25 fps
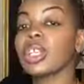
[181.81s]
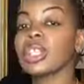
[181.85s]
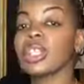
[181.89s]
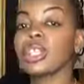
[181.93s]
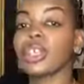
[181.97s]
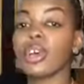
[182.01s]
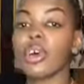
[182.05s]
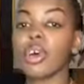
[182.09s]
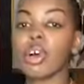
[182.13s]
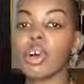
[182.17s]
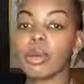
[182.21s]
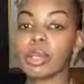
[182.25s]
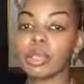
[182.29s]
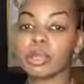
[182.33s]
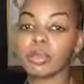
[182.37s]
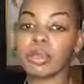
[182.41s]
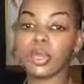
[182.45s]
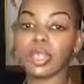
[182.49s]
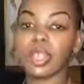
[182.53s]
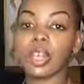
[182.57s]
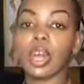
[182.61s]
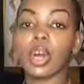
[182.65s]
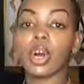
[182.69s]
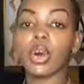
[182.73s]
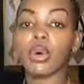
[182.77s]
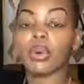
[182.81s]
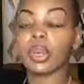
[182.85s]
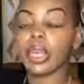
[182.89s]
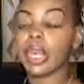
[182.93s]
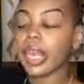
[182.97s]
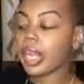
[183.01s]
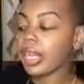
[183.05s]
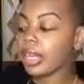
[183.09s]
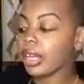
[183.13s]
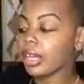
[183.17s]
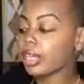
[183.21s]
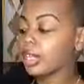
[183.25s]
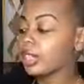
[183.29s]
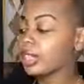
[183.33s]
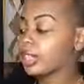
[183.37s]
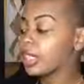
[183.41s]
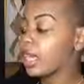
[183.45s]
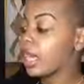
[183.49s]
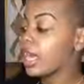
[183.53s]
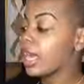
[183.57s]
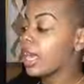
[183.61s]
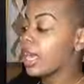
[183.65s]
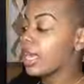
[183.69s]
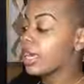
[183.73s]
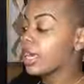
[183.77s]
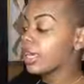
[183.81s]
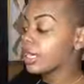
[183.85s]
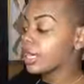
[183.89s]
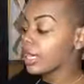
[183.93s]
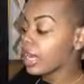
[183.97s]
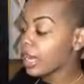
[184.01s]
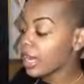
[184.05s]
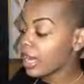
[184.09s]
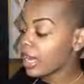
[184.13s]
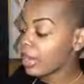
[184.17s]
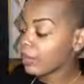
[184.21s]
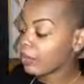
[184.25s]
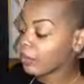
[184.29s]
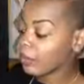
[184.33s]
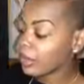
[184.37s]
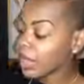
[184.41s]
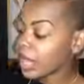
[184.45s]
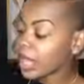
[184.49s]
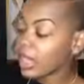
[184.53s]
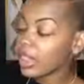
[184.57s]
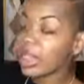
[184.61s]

So always bring your own hangers. And again,